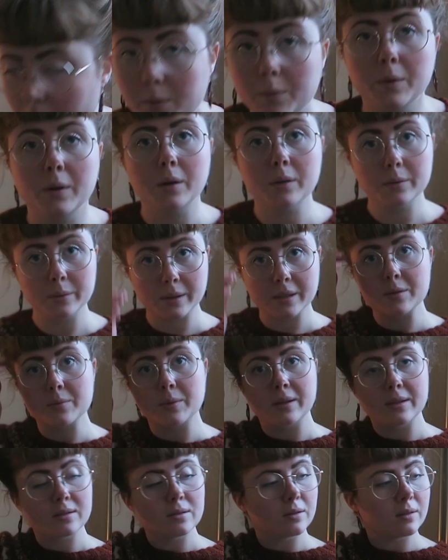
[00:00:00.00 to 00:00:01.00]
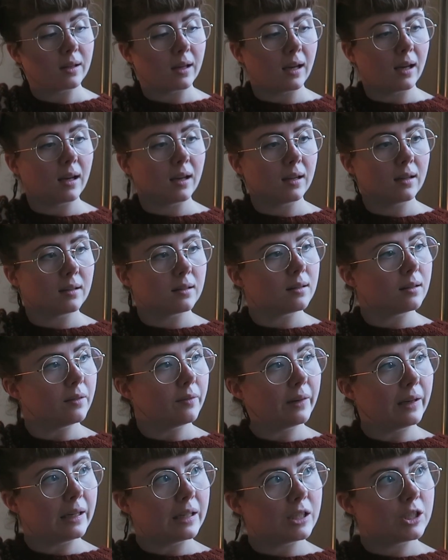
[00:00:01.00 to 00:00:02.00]
We always went to the
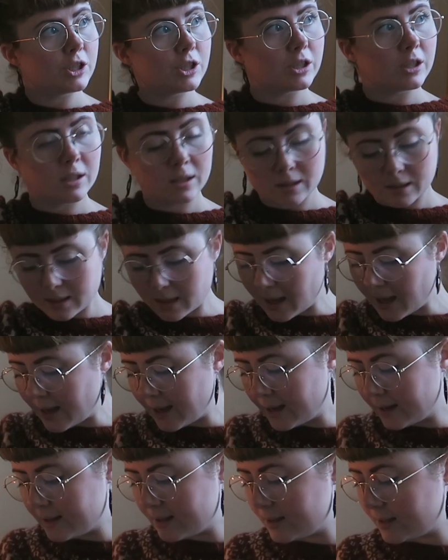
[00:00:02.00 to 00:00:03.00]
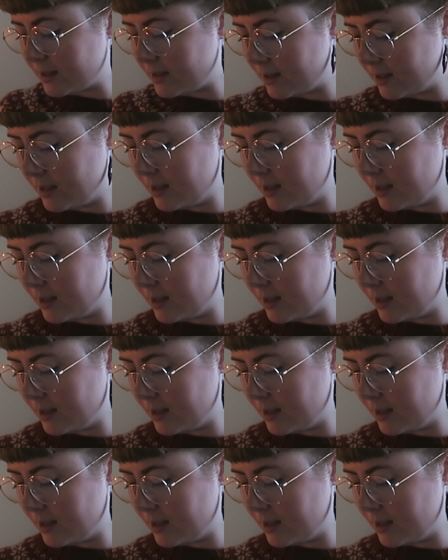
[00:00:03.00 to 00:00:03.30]
village and